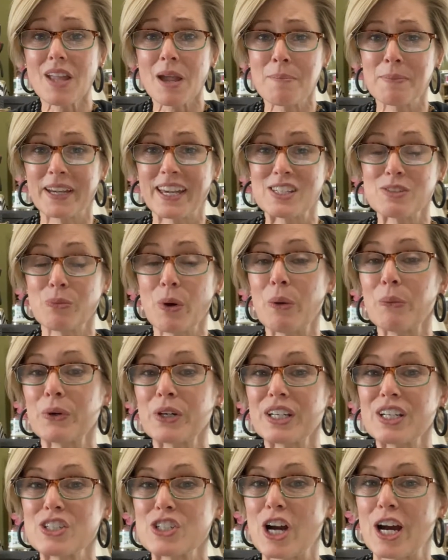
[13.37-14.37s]
because what we're
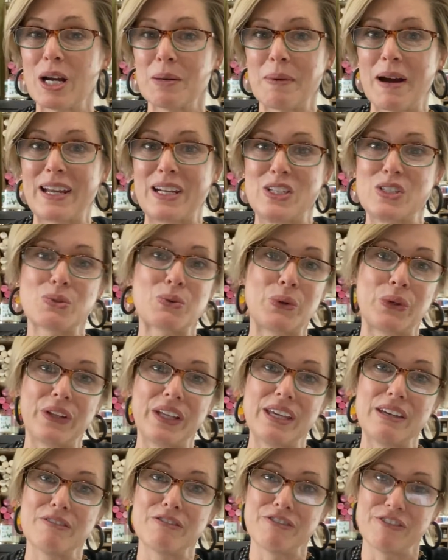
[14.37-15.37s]
going to talk about is
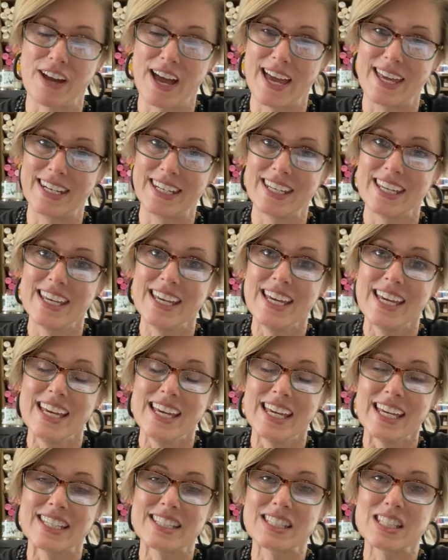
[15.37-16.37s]
really fun.
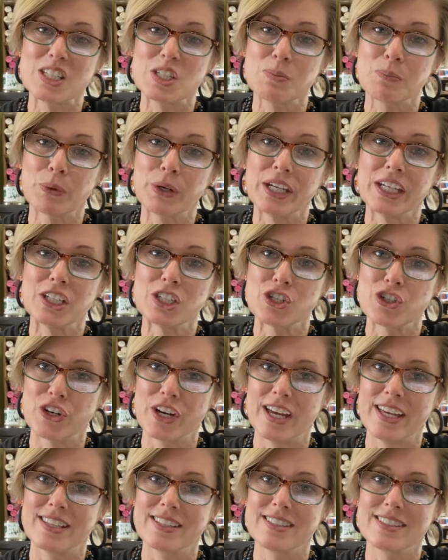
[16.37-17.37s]
It's the spring
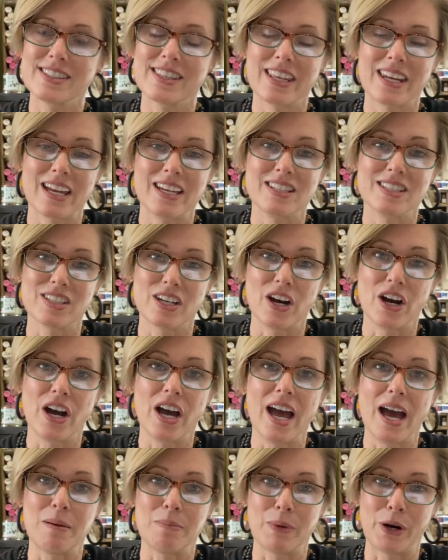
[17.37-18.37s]
trends that I saw
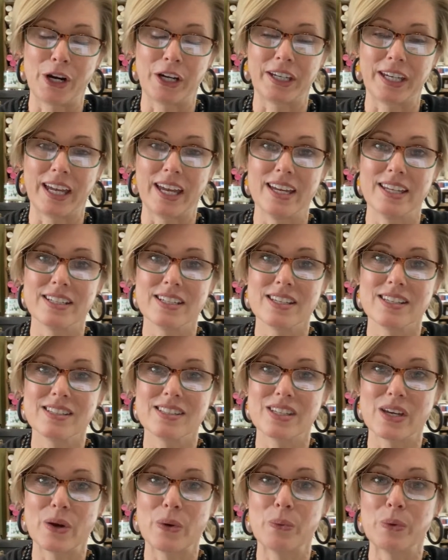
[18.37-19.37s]
at market.
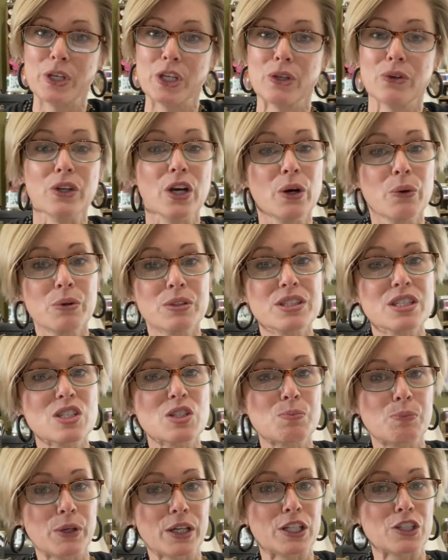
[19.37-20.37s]
So when you know what the
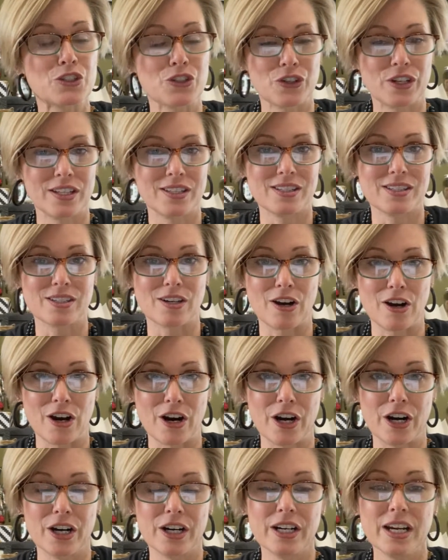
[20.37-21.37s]
spring trends
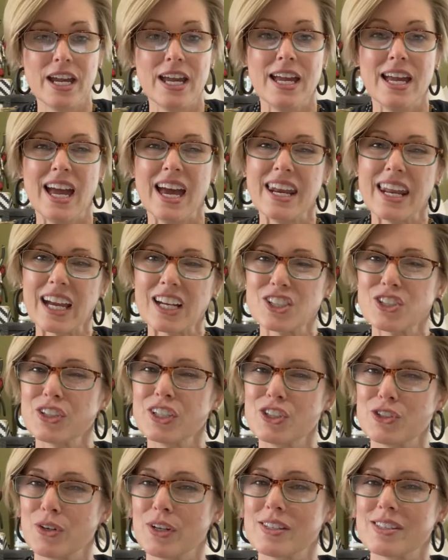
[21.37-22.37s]
are, and
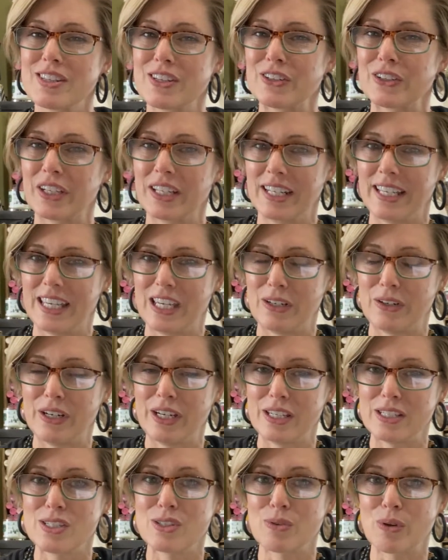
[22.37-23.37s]
actually trends that are going to carry
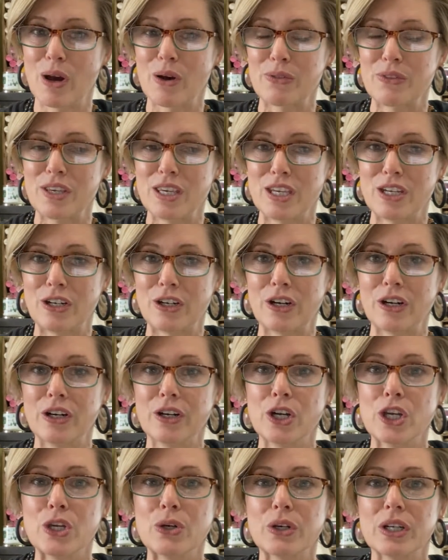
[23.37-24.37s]
us throughout the
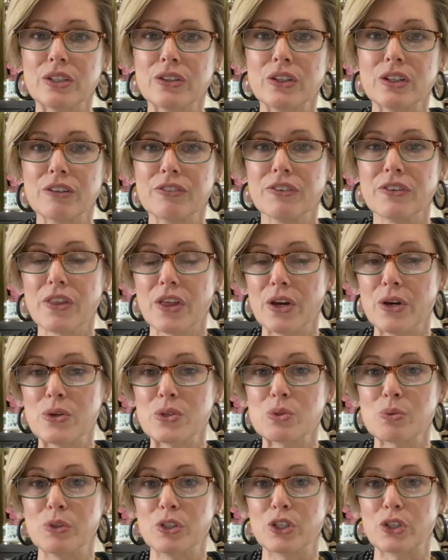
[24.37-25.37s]
year, you can look for
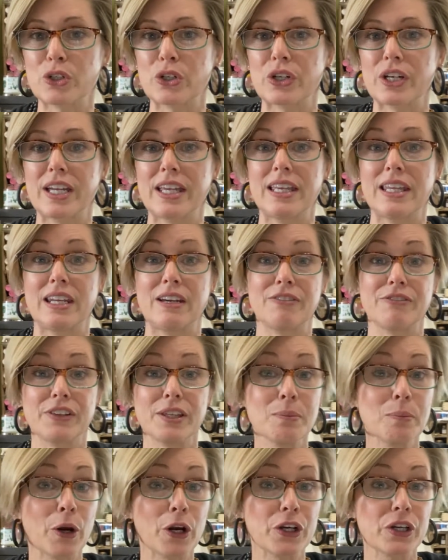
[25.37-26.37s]
those when you're in a
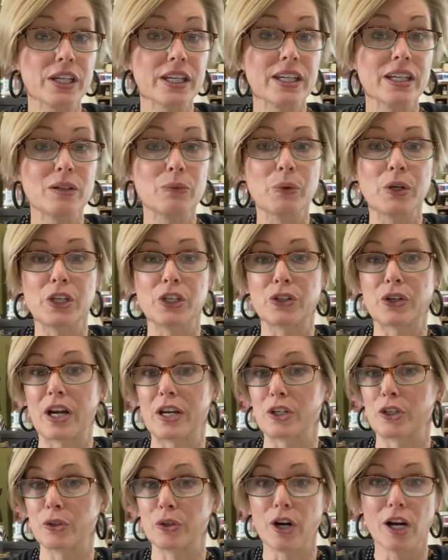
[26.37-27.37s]
flea market, when you're at
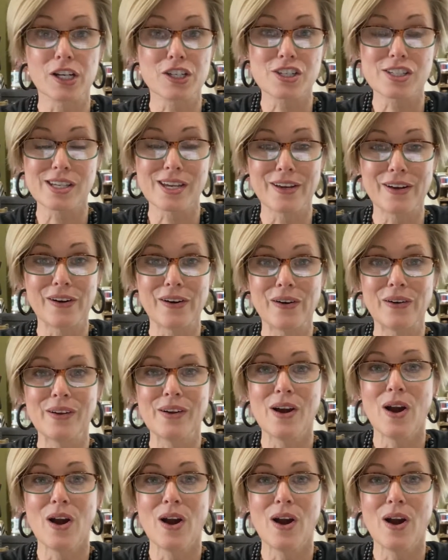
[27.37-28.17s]
a garage sale,